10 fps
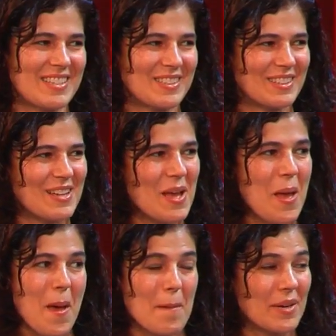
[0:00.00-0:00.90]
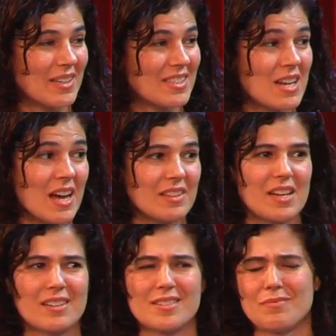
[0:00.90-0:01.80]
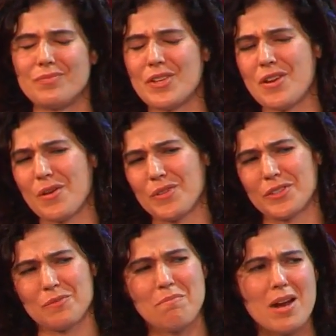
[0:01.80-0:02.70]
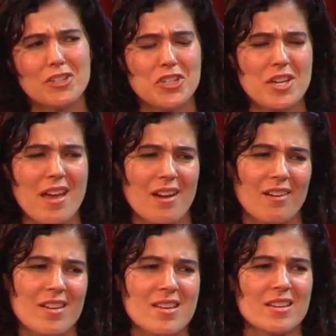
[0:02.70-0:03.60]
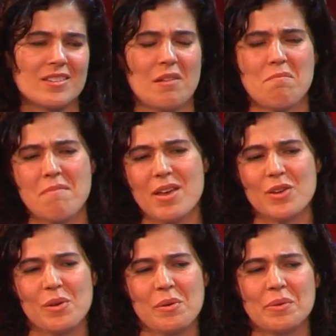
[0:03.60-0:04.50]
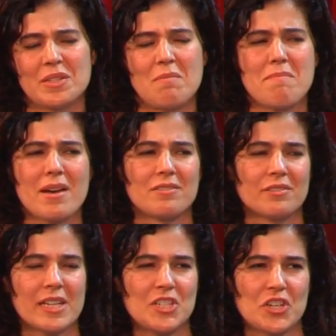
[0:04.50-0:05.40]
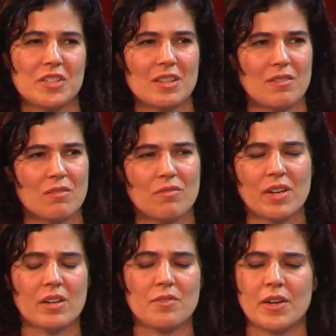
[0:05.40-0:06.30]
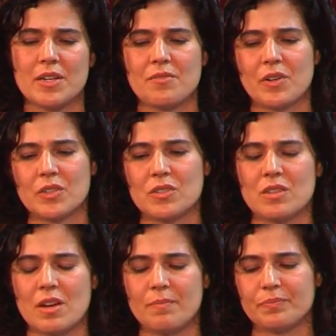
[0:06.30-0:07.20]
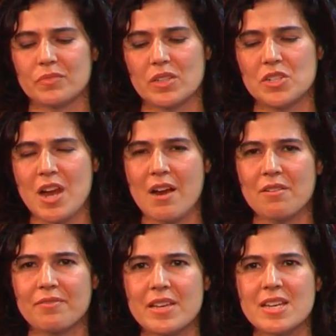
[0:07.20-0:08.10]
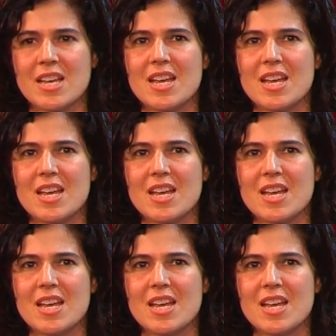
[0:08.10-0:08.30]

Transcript: desert, mm-hmm. but it's not. There's, you know, there's marshy areas and meadows and mountain ranges and very, very diverse um, geography.